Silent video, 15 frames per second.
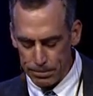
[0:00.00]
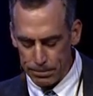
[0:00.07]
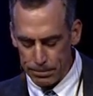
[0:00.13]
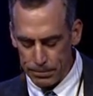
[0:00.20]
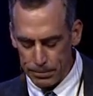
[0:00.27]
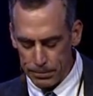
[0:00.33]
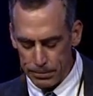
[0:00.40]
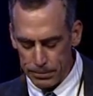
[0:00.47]

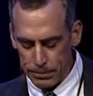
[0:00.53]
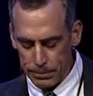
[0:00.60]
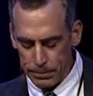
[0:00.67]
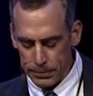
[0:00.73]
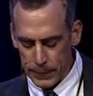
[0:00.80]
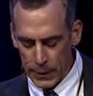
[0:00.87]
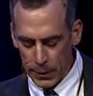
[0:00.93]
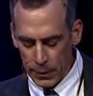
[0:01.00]

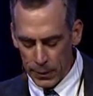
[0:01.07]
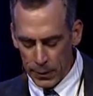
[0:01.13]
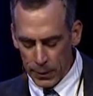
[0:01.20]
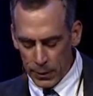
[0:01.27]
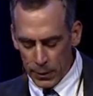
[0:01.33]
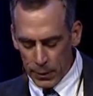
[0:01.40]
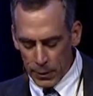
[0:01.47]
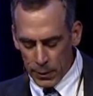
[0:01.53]

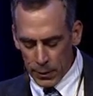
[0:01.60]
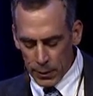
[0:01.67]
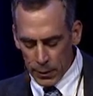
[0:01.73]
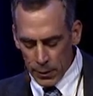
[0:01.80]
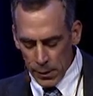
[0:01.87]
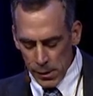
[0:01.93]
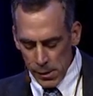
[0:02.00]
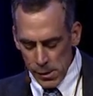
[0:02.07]

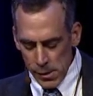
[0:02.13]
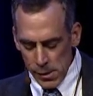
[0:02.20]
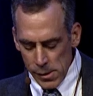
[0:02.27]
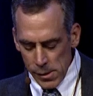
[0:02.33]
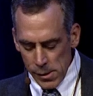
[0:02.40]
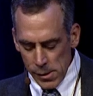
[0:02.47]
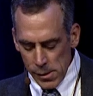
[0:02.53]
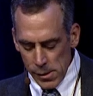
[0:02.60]

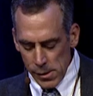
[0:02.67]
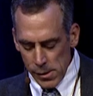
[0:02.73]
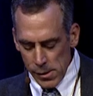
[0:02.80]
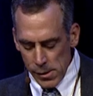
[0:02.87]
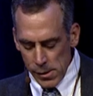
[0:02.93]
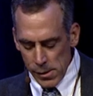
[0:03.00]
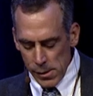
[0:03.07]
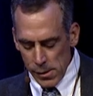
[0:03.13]

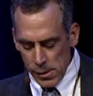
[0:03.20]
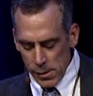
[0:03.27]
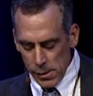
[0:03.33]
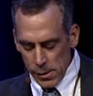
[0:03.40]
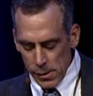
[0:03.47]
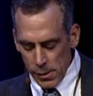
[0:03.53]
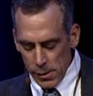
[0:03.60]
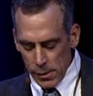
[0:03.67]

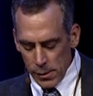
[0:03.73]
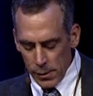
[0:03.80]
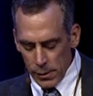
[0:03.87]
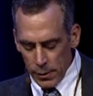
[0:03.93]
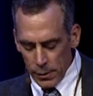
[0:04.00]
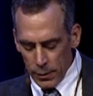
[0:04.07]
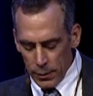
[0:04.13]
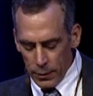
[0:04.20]

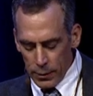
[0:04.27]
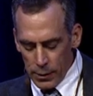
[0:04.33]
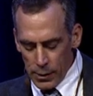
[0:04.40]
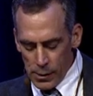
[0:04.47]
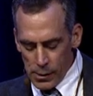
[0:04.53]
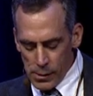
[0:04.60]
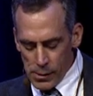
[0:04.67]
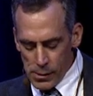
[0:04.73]

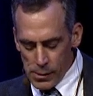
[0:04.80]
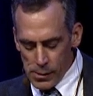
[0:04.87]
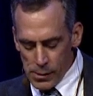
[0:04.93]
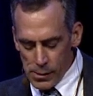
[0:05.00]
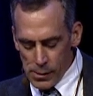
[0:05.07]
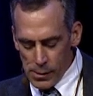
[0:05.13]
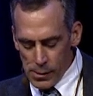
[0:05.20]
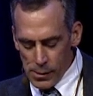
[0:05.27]

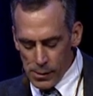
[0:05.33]
No one is speaking in this clip.